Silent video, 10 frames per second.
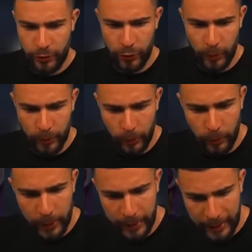Two people
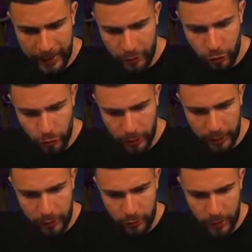won the cash during
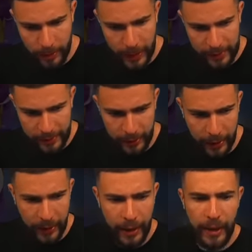the stream
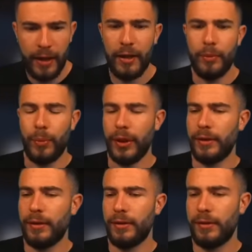yesterday, but
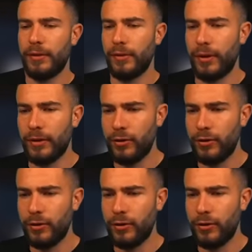around